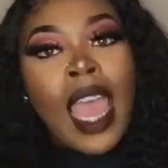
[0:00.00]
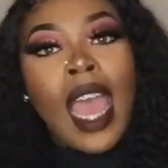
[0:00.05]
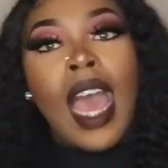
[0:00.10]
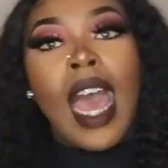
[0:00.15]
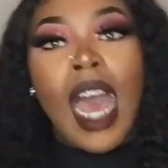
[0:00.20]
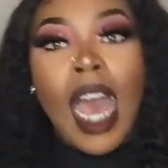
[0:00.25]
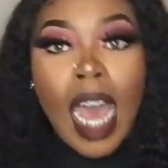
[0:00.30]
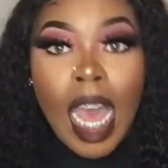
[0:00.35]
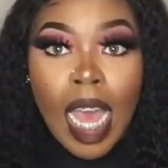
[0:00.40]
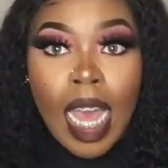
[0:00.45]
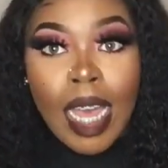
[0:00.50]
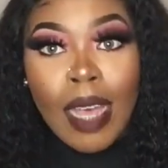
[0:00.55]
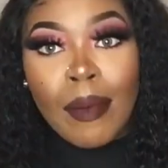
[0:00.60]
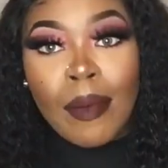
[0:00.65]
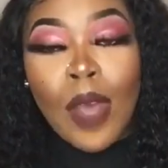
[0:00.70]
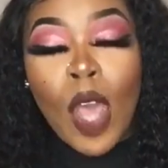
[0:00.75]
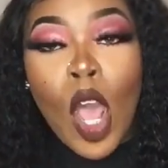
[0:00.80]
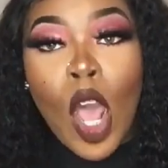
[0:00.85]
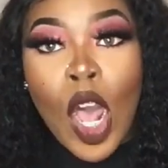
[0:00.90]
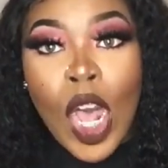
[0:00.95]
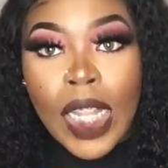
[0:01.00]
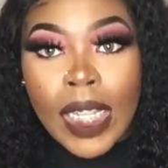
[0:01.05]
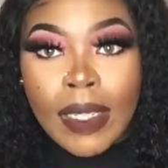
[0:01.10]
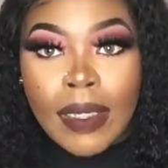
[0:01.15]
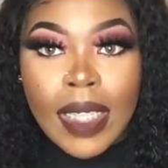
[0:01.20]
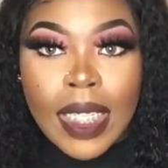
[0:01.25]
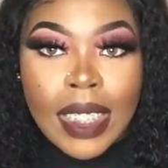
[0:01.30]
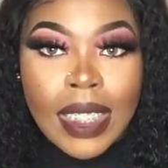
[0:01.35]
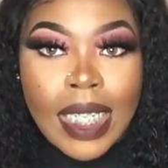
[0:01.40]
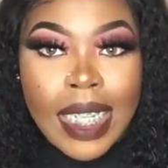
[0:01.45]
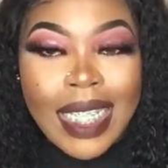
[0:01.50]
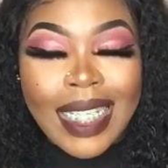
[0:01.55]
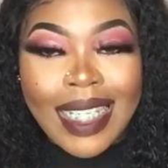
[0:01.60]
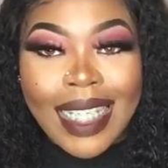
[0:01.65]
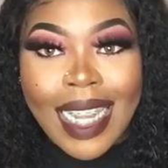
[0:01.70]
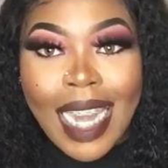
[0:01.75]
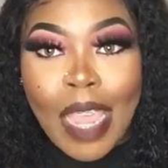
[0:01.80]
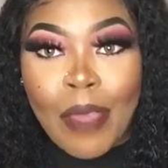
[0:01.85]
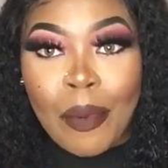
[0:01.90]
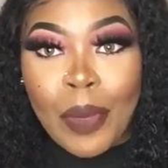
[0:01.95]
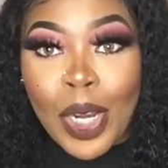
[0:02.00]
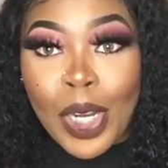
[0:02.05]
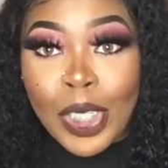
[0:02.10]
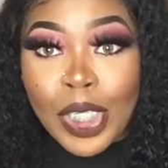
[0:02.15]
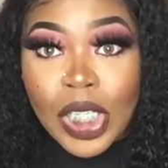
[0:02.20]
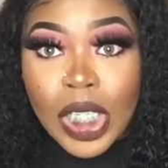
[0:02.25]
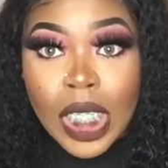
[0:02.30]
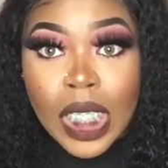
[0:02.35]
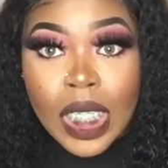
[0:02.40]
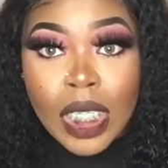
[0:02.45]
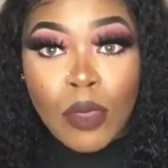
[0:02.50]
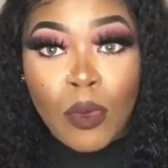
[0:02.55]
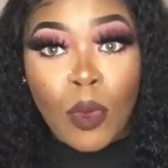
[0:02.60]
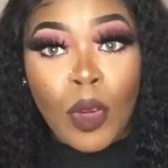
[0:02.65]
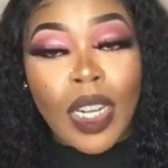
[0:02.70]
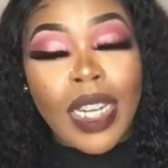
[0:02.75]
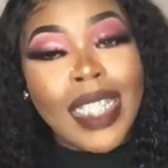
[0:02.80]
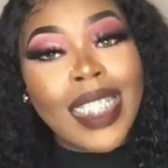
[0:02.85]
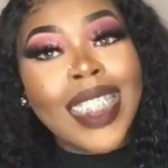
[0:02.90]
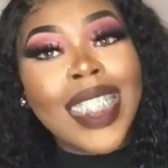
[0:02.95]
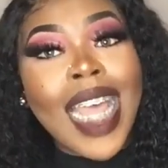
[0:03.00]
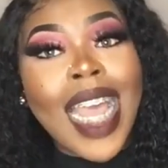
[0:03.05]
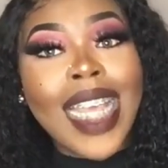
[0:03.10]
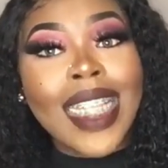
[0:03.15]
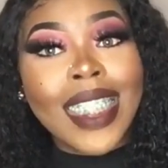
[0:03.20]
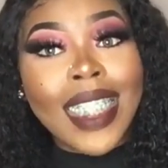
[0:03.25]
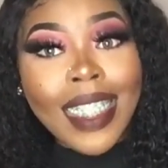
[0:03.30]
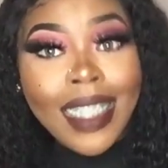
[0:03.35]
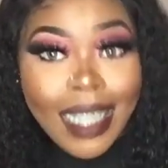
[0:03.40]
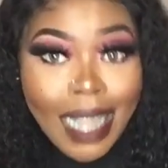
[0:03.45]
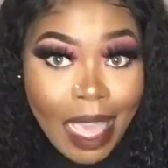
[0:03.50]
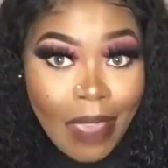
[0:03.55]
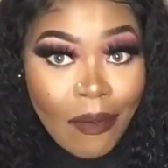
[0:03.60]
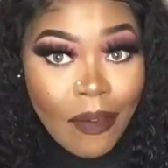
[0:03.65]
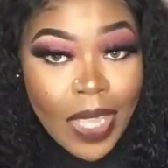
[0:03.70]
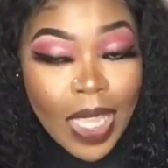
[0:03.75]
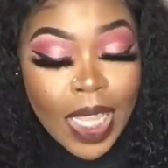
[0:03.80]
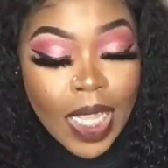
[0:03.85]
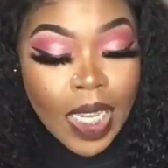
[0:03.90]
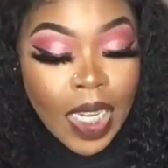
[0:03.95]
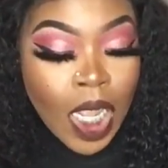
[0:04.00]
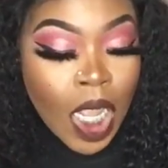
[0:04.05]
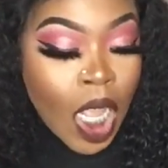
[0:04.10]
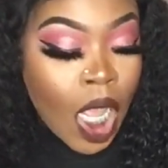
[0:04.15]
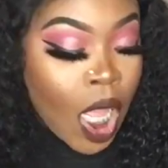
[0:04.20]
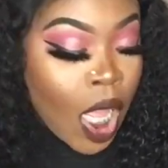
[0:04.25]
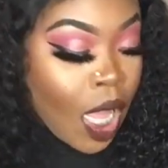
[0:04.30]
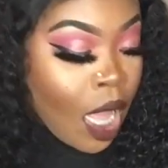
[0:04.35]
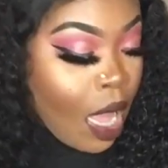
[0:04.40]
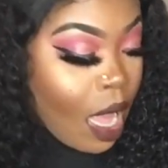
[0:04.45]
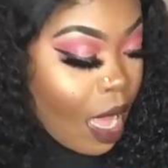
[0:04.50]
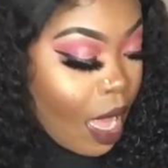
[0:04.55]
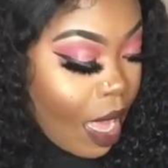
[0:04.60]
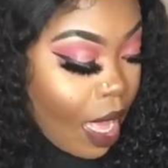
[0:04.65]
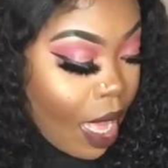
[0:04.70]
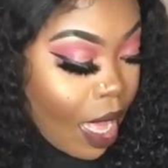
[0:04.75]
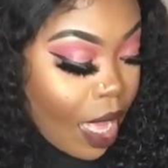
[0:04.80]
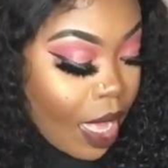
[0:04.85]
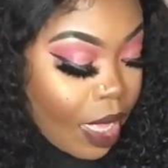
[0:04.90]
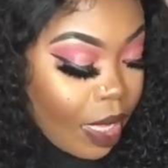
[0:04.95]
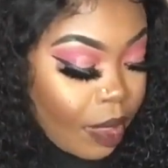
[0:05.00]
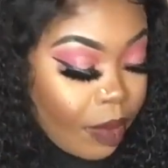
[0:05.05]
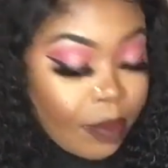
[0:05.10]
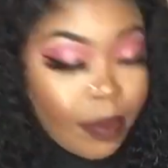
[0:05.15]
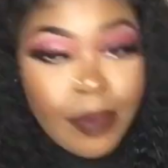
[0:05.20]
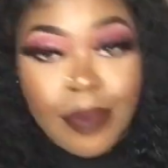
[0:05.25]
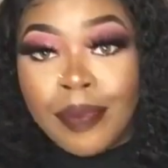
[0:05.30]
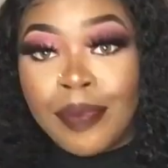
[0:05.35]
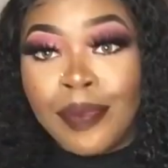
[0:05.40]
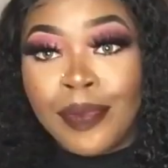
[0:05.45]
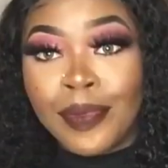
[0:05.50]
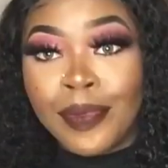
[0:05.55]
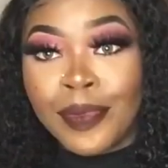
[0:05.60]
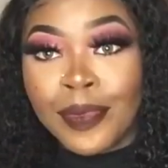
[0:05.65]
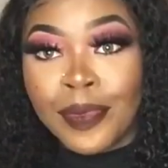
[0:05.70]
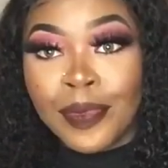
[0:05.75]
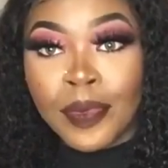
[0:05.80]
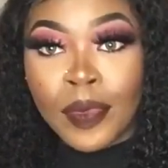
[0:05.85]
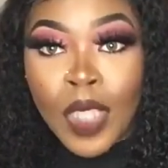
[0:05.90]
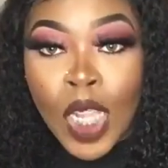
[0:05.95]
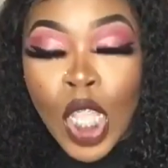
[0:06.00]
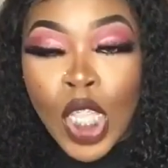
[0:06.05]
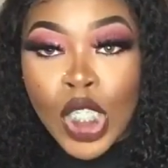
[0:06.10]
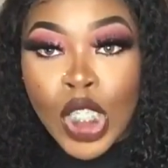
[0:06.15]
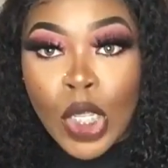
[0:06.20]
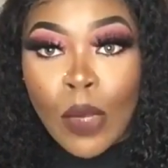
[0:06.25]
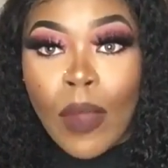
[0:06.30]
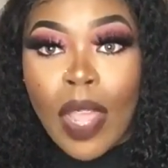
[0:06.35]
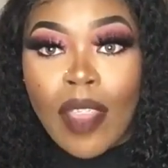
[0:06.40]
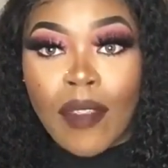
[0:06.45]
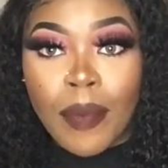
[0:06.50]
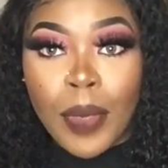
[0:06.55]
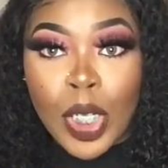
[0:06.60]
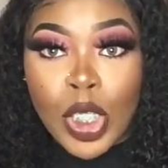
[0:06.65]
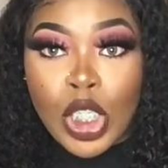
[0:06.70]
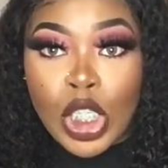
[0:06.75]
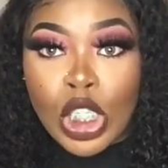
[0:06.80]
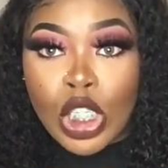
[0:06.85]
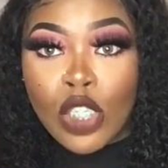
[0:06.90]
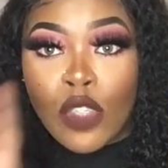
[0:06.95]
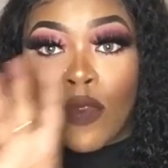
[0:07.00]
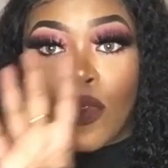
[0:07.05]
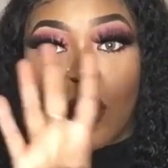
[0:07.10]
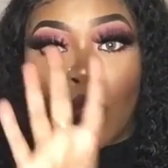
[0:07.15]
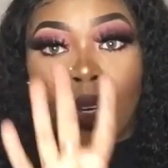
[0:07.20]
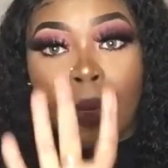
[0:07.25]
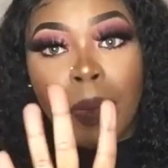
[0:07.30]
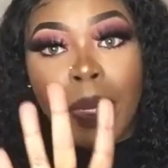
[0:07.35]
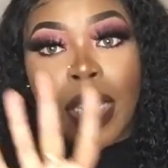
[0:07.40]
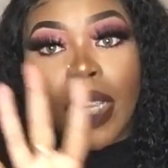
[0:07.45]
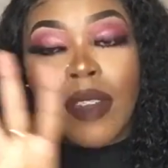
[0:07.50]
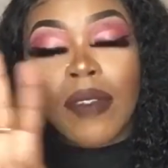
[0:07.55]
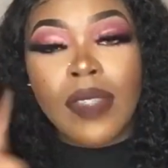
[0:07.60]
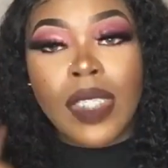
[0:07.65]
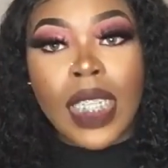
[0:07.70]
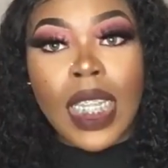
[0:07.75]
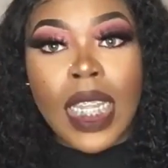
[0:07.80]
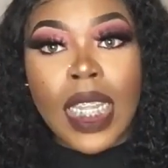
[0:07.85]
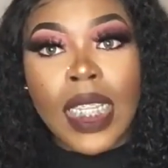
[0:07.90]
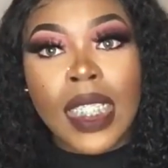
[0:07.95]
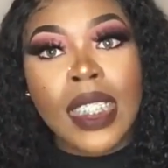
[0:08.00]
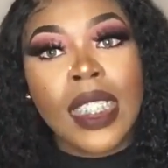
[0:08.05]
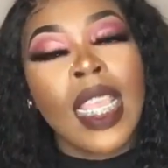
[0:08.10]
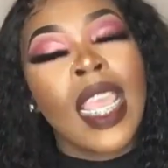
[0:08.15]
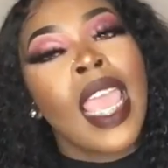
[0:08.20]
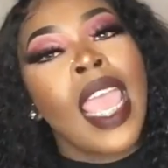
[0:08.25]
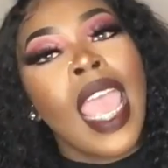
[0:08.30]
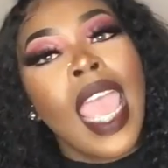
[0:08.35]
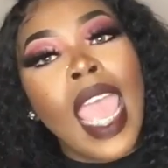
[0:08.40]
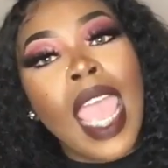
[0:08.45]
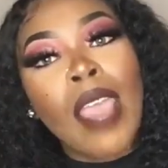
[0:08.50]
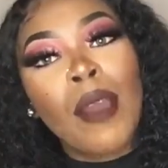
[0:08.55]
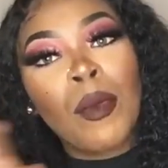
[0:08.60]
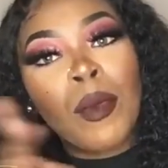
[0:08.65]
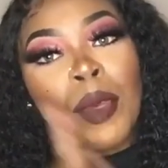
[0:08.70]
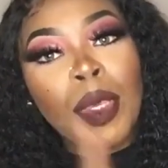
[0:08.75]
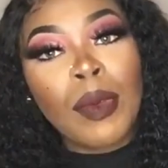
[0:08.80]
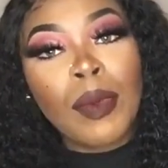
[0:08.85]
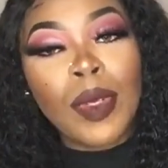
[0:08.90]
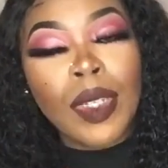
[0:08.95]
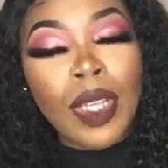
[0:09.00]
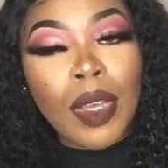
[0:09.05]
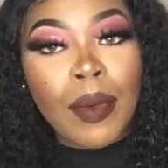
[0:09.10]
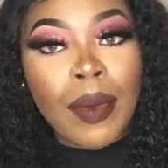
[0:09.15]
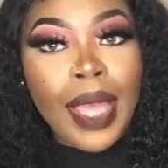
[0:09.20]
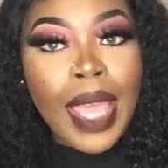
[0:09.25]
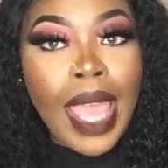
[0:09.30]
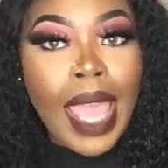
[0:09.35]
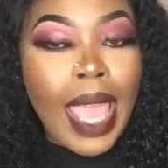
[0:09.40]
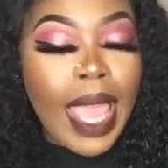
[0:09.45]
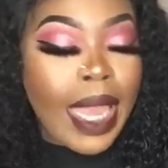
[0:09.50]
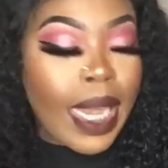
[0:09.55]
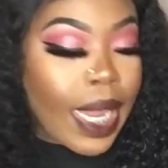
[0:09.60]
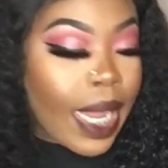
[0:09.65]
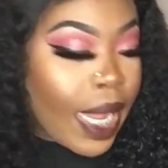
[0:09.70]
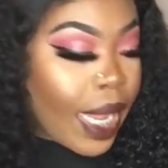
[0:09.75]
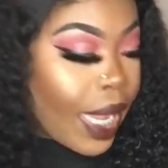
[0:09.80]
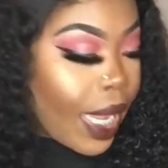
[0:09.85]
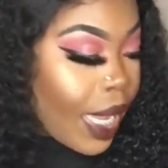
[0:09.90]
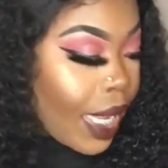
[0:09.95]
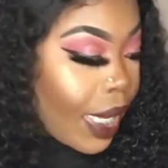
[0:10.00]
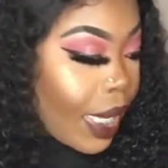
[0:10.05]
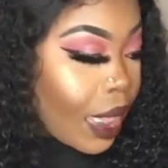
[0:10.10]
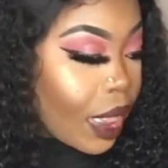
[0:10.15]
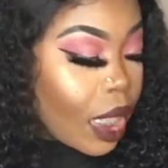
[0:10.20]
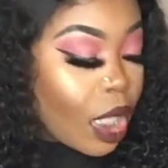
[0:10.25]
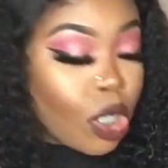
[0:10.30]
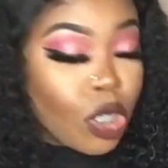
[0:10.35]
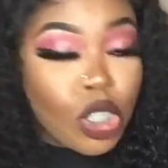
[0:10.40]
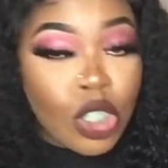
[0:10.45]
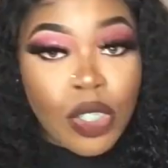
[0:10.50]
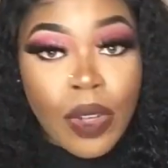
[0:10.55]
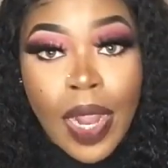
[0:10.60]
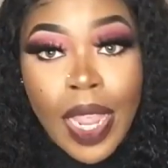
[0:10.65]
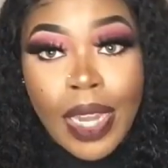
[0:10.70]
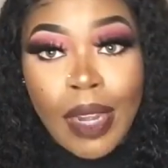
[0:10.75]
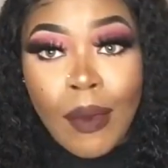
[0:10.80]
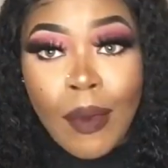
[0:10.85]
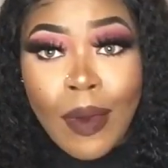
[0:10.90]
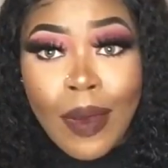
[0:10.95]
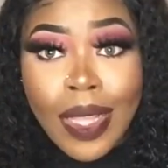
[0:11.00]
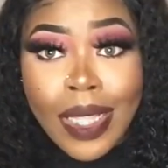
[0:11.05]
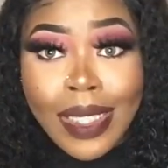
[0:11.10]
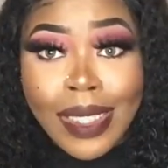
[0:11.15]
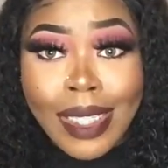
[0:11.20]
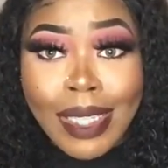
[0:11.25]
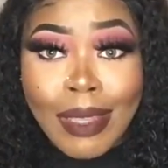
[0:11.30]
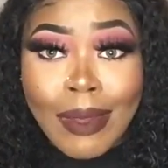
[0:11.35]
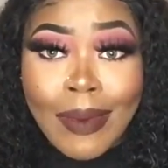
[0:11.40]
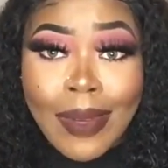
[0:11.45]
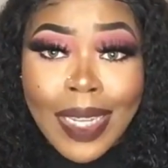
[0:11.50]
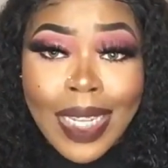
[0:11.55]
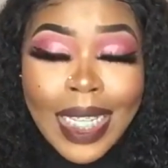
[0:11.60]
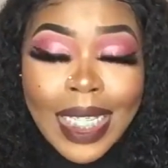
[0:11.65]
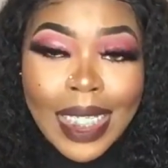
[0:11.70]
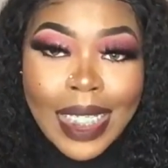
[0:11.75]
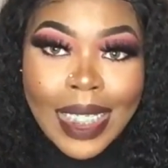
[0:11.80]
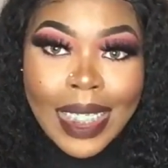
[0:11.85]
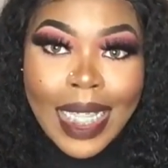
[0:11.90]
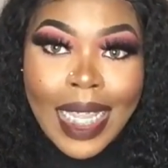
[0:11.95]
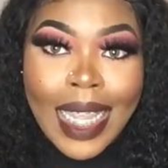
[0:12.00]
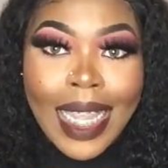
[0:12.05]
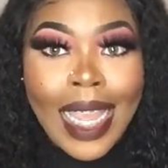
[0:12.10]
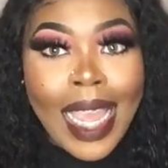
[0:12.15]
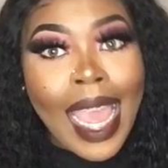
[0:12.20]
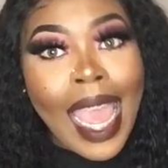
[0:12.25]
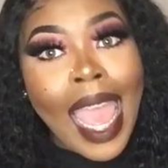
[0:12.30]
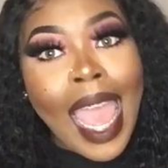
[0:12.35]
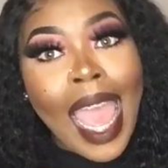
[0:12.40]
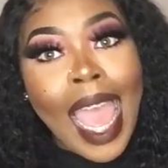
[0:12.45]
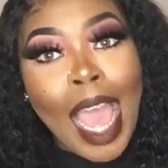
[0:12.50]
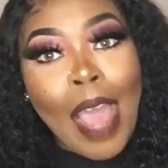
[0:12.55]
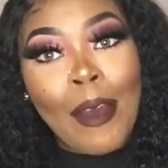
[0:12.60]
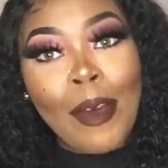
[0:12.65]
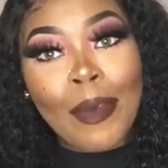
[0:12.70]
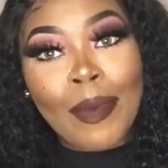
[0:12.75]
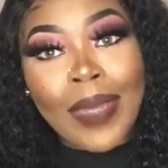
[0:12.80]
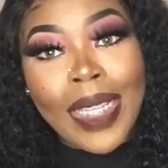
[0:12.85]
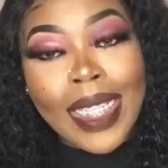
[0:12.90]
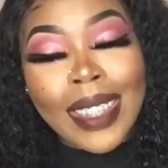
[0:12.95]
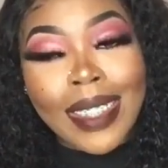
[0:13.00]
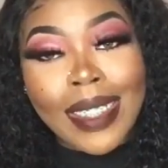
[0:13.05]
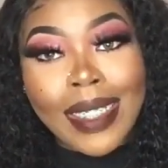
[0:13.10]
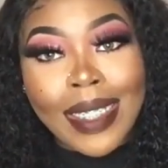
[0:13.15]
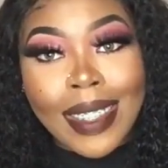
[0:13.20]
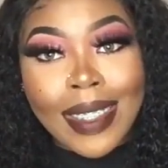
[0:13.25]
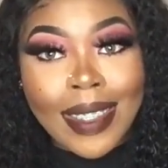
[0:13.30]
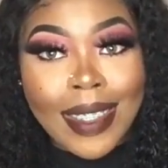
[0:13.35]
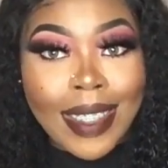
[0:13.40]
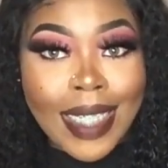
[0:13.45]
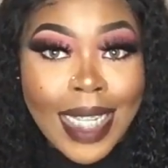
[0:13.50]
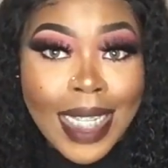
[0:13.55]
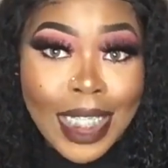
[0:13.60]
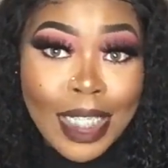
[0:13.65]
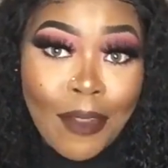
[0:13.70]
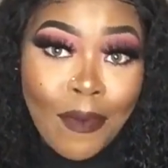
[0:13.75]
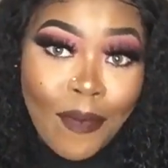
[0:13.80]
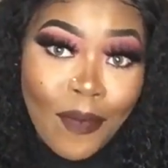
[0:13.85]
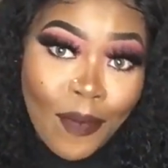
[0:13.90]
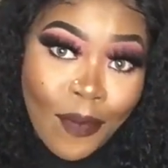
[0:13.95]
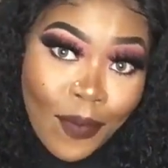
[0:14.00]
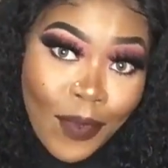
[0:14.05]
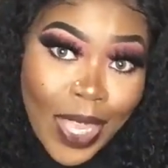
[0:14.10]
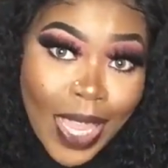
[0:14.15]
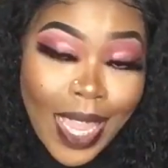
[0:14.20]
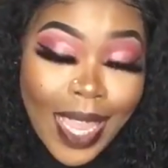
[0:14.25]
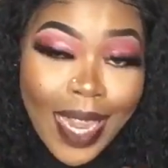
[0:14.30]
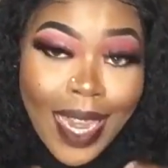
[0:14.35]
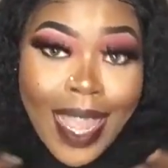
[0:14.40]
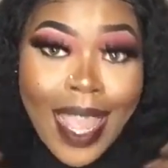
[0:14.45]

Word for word: Um, all of the jeans that I purchased were a size 11 um, so I purchased four pair of jeans and we will go ahead and get those tried on so you all can see how amazing these jeans fit